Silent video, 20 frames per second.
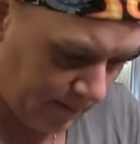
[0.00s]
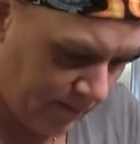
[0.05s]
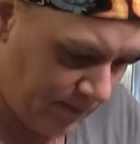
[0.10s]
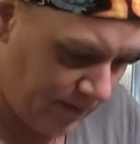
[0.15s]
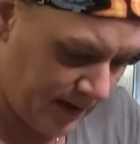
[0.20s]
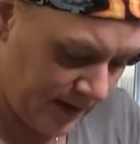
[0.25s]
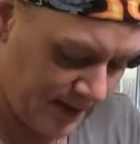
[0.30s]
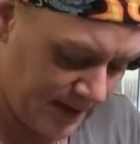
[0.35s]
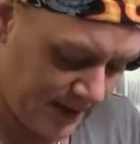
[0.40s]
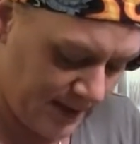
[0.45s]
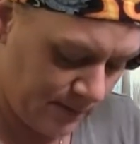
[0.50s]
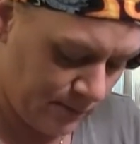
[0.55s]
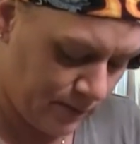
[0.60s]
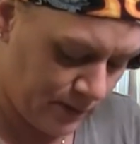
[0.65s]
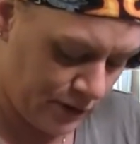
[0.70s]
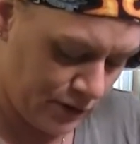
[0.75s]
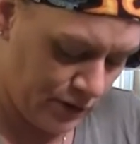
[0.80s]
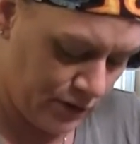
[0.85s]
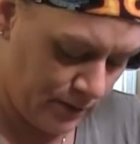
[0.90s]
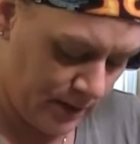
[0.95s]
mix it
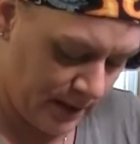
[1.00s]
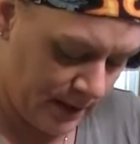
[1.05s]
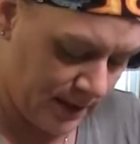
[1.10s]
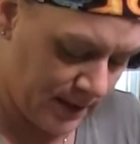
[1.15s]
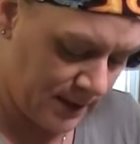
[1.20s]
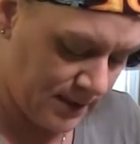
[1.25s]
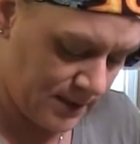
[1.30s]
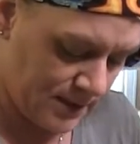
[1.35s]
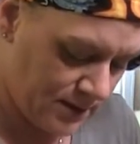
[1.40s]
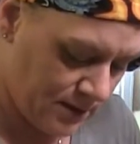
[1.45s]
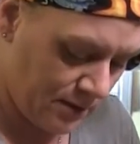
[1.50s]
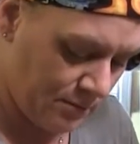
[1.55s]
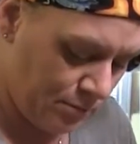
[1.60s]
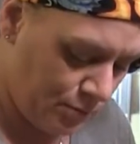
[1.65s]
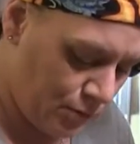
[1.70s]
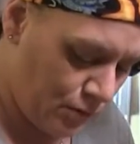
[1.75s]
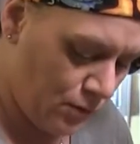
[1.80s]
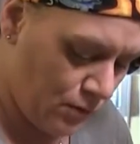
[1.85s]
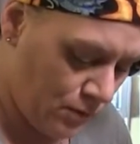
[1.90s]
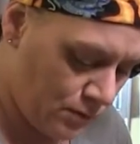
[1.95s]
once you get it into the
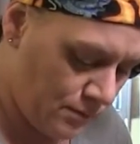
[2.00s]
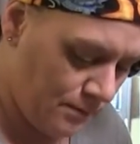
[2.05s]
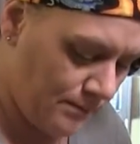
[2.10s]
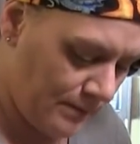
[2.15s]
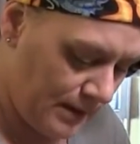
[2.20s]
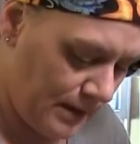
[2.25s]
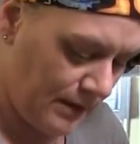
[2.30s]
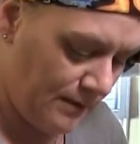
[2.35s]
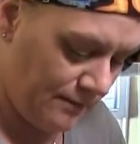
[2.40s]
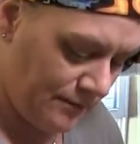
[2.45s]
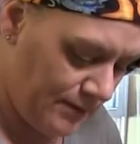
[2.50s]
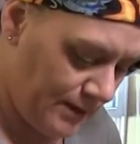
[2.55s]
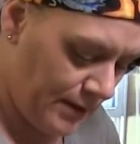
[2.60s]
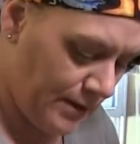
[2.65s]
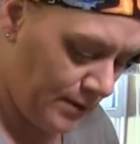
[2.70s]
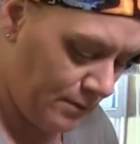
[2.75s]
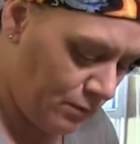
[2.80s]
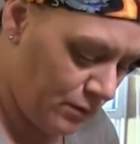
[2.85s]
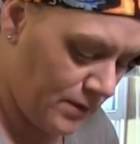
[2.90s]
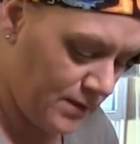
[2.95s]
bowl if
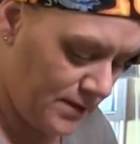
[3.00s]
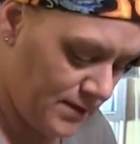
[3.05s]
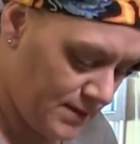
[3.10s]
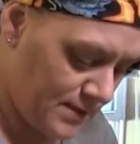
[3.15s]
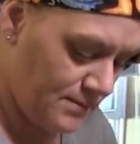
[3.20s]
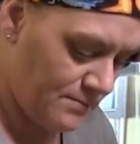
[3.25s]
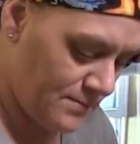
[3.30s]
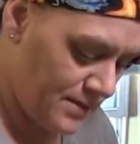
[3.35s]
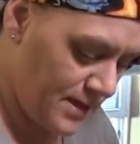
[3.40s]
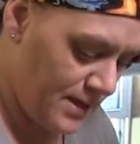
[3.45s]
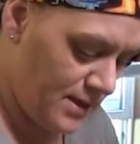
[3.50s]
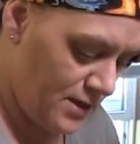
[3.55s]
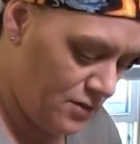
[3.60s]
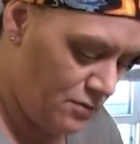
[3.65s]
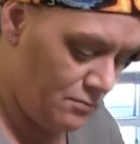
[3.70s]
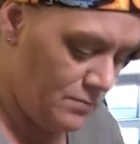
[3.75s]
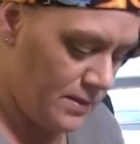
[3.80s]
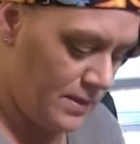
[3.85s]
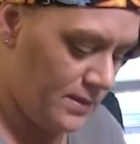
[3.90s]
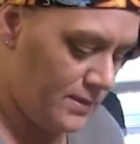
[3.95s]
there was some that you
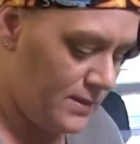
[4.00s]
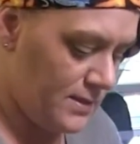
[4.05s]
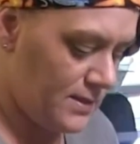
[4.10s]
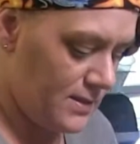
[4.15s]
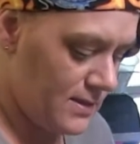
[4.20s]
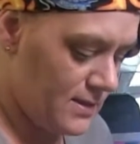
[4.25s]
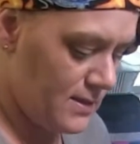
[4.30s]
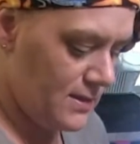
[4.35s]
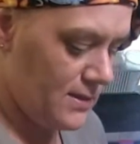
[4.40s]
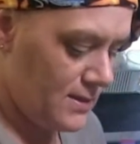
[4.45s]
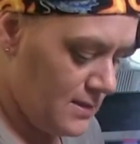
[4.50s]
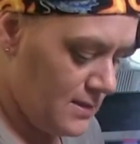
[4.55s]
missed.